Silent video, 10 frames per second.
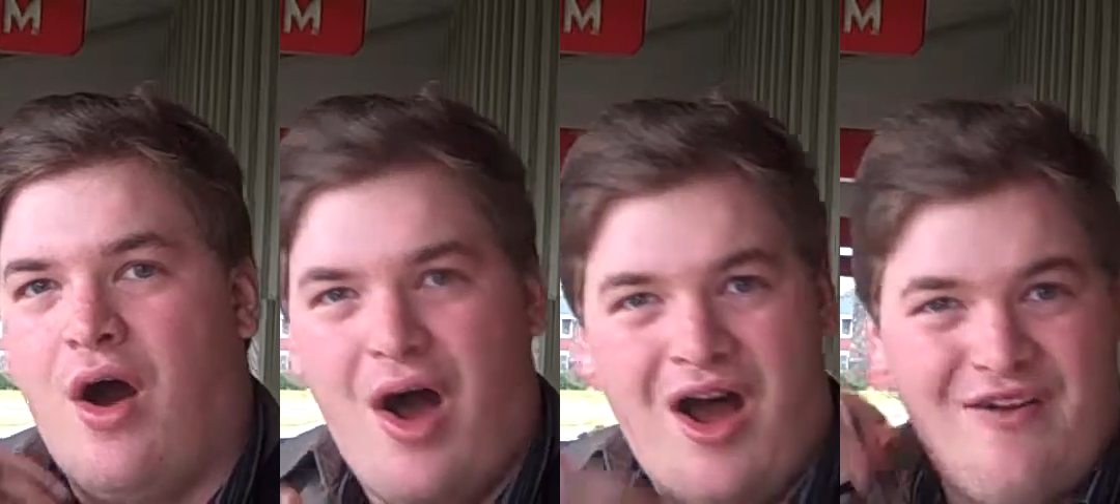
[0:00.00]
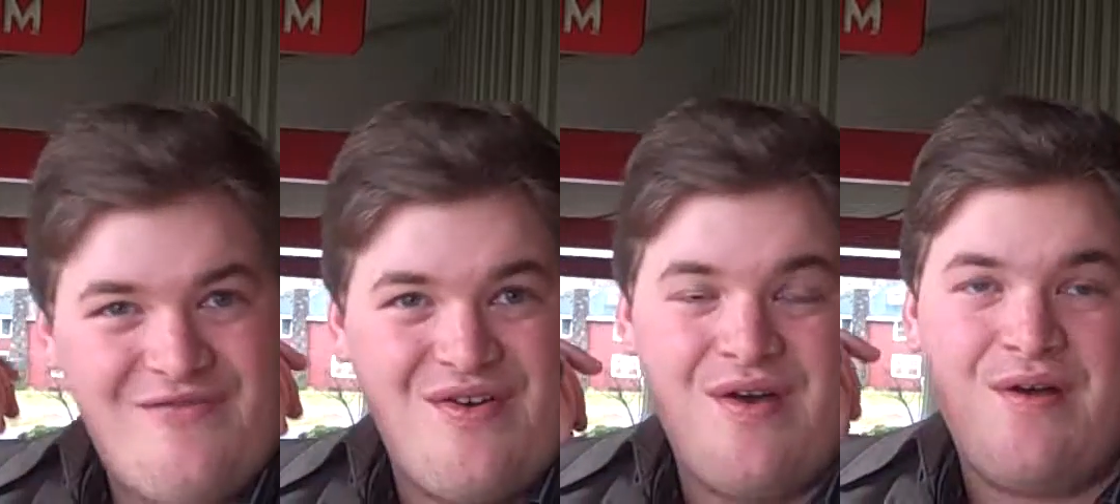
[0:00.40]

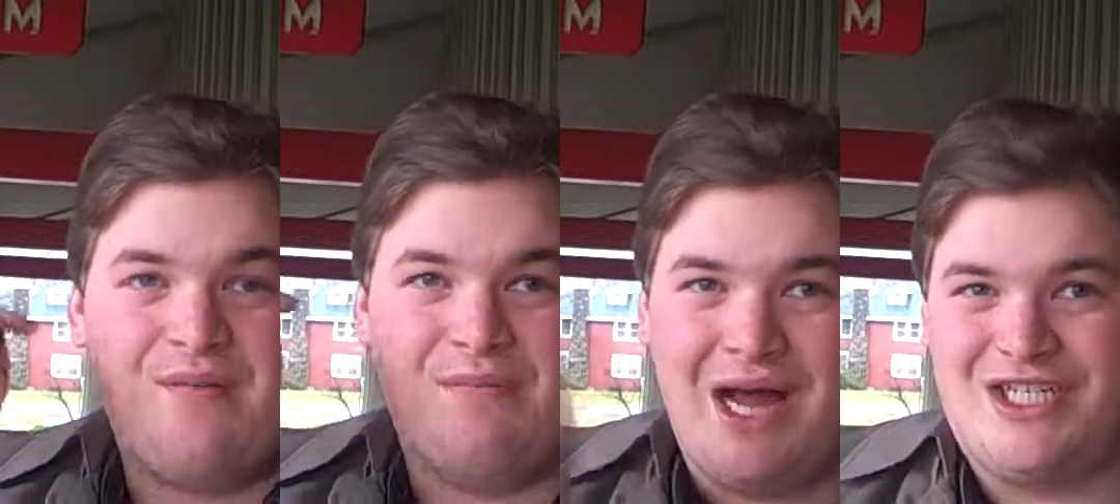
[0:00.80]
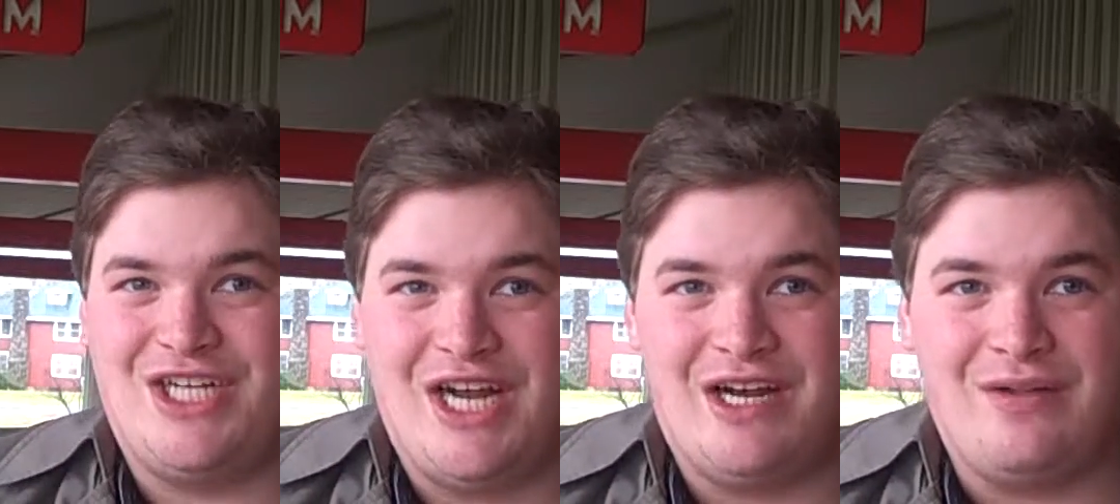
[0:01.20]
off my
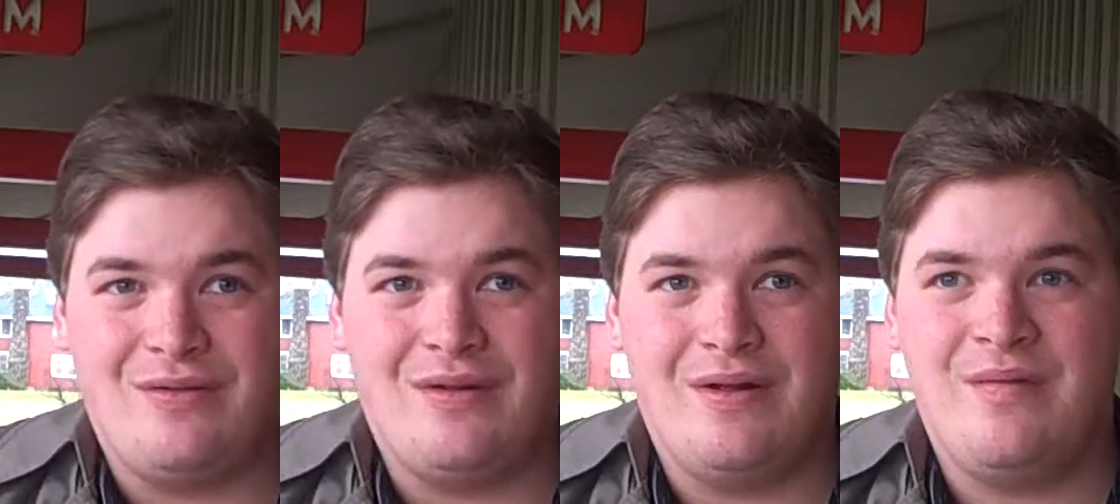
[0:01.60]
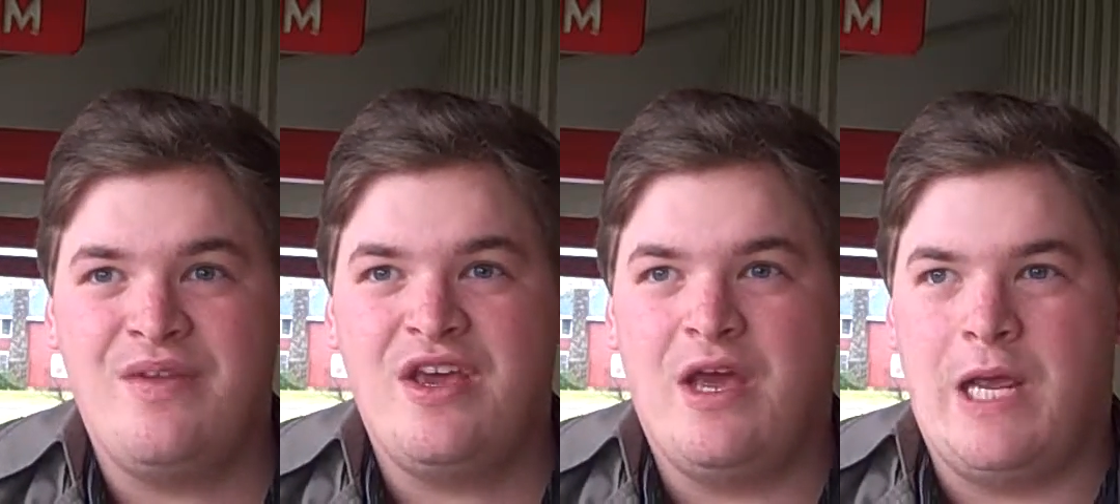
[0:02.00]
channel,
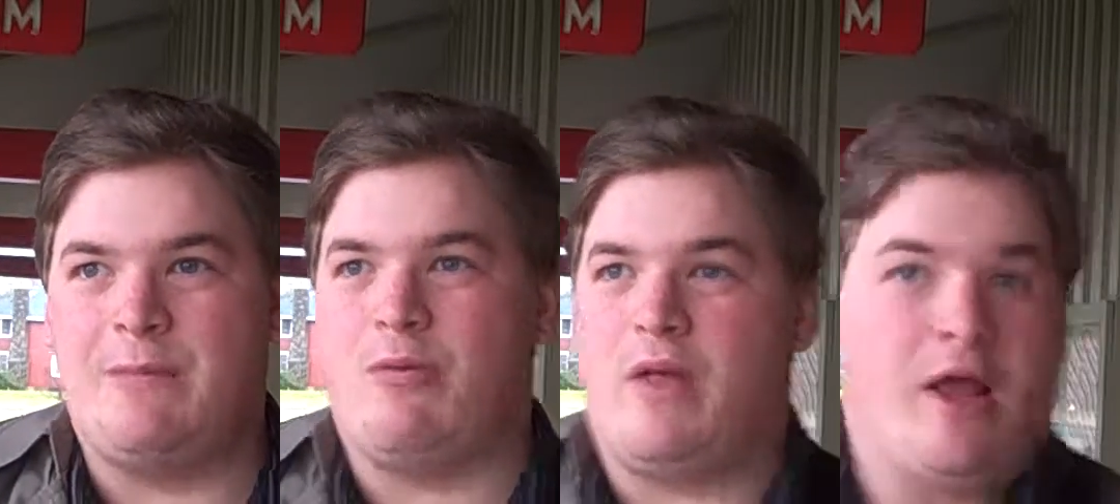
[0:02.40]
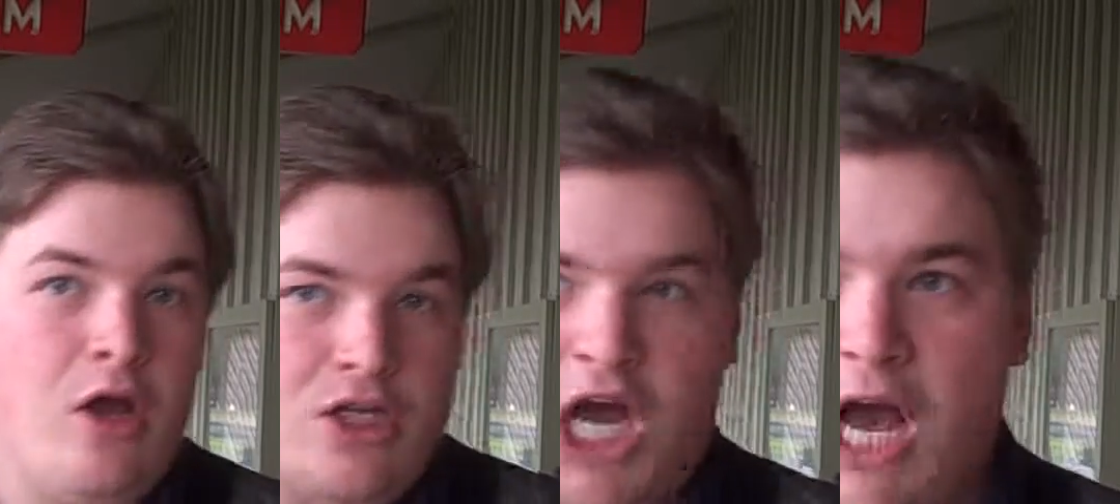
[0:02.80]
people were like,
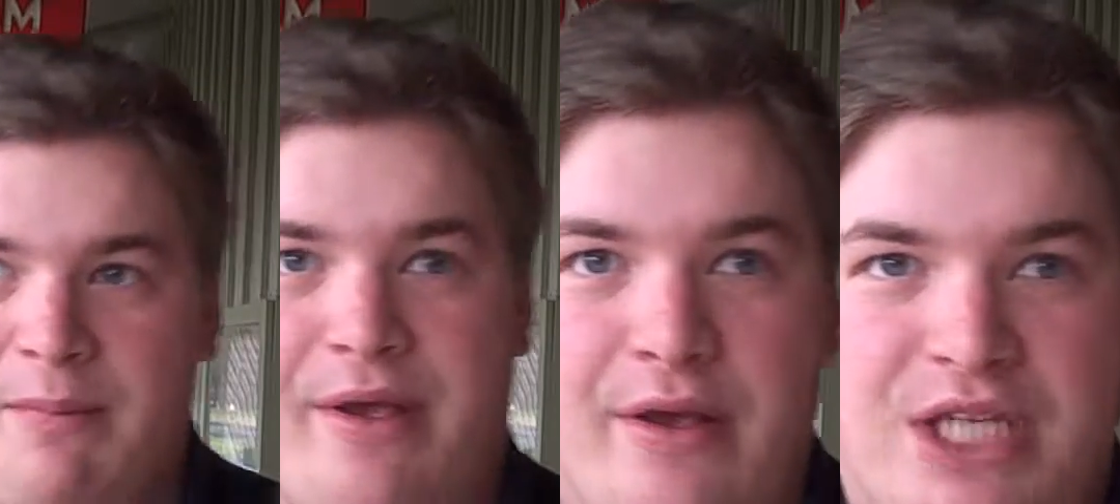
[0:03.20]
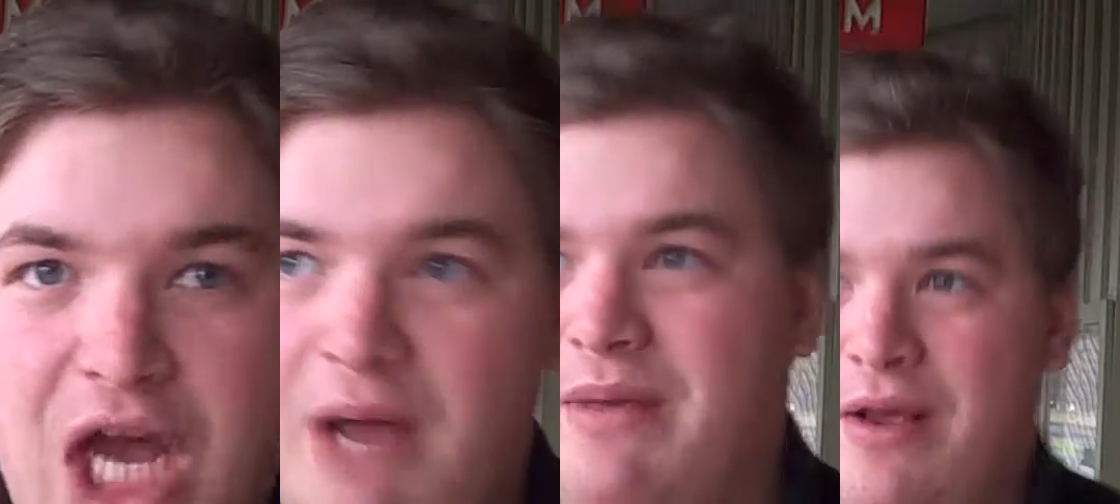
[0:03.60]
Tommy,
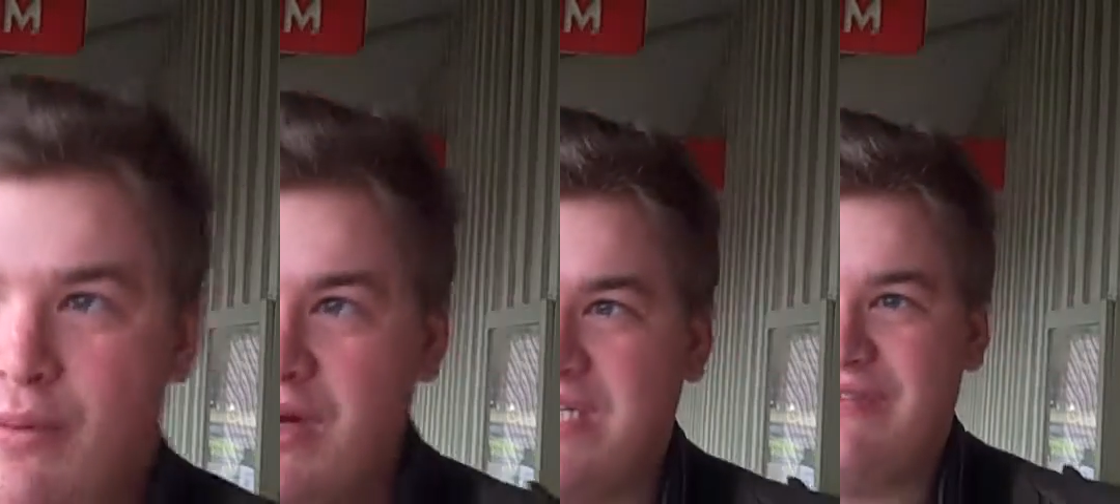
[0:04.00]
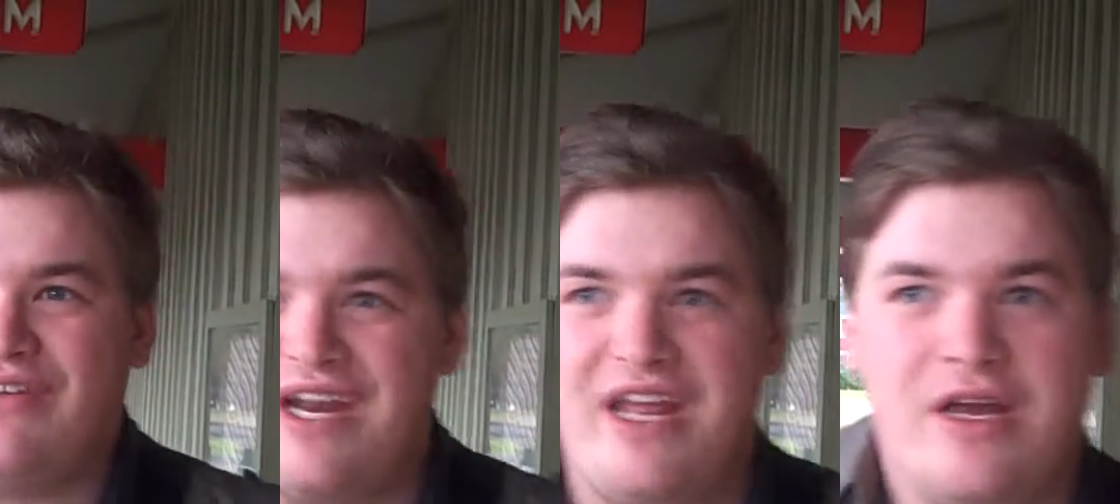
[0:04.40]
Tommy, where's the
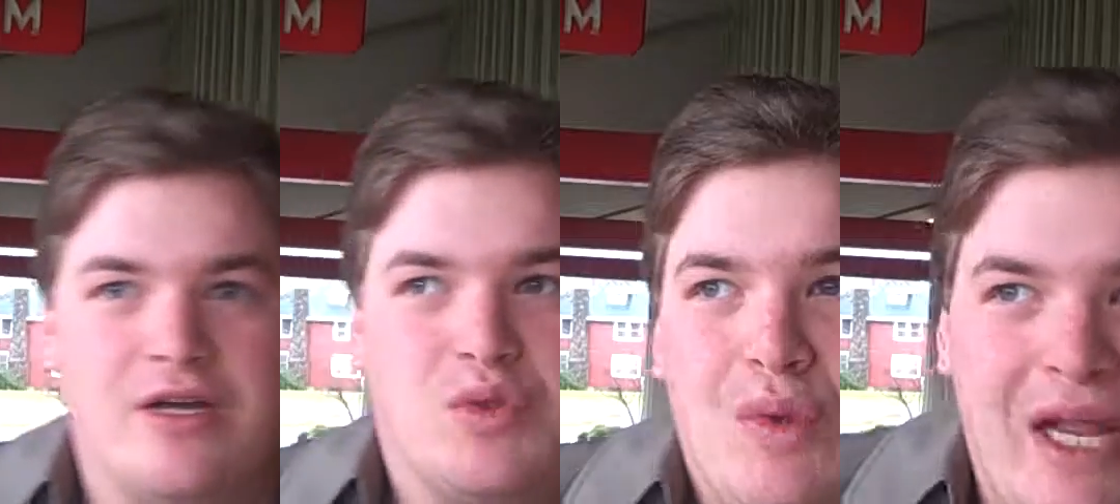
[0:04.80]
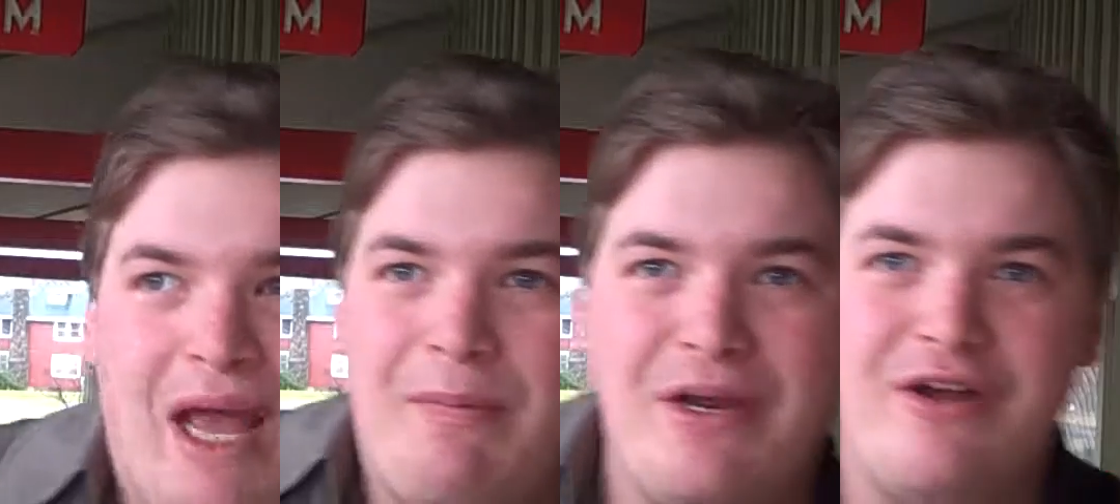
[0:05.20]
videos? What
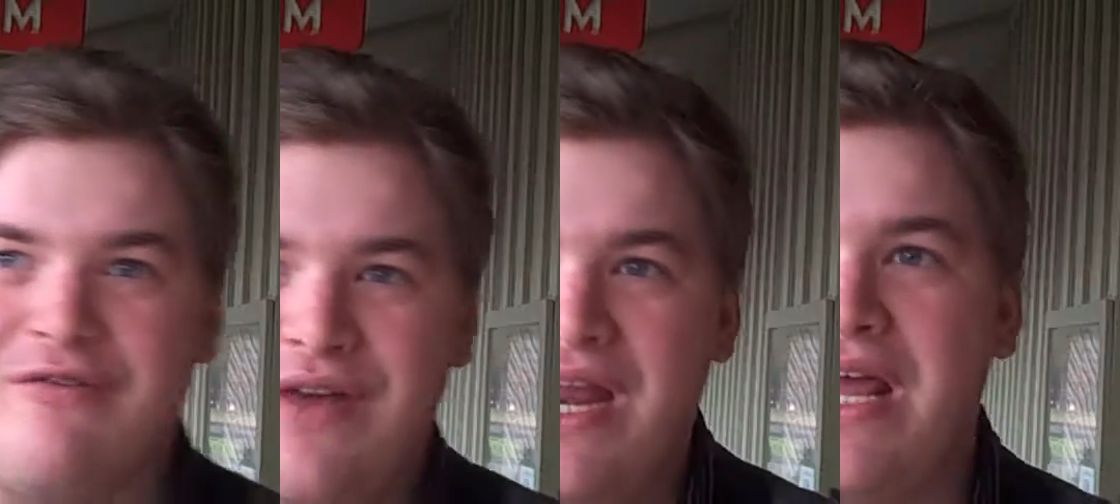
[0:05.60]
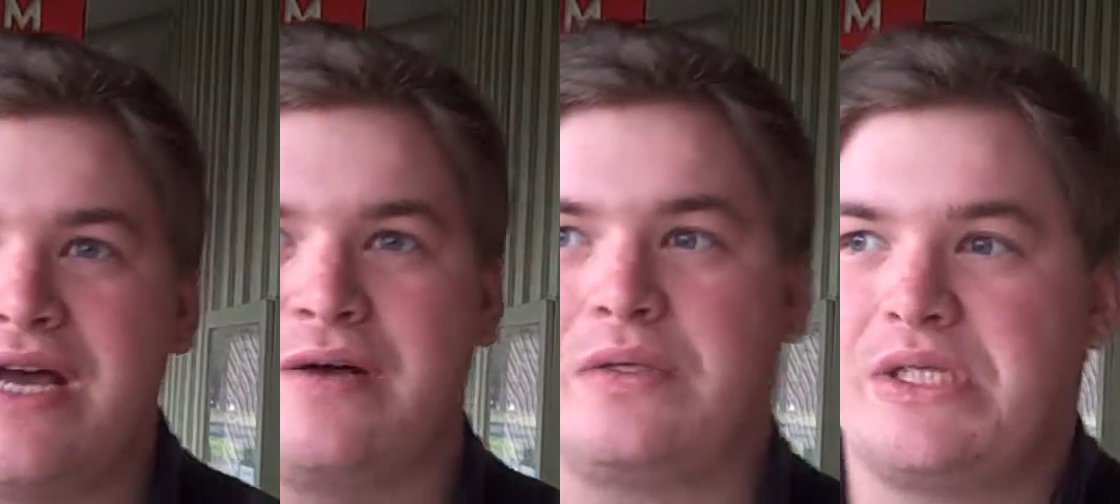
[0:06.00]
happened to your
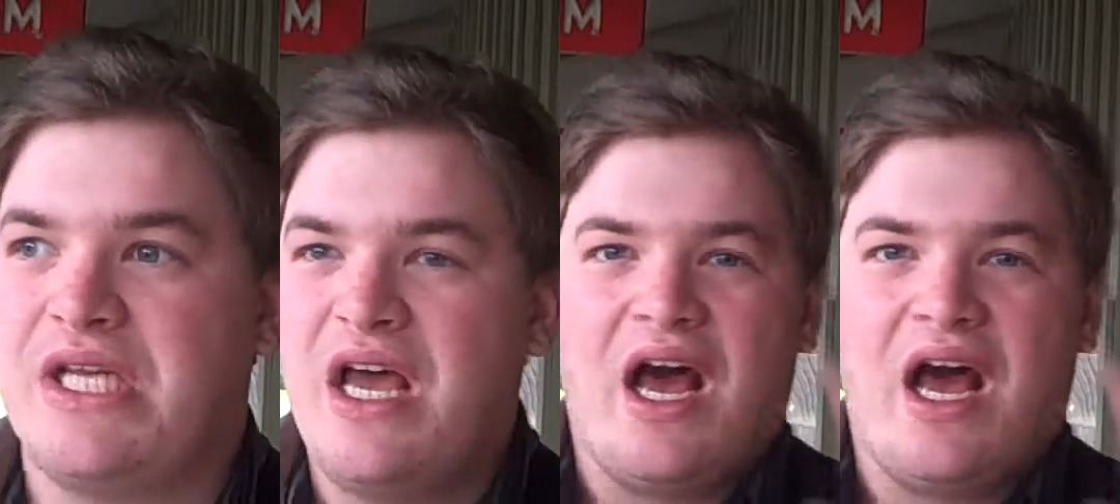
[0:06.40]
videos?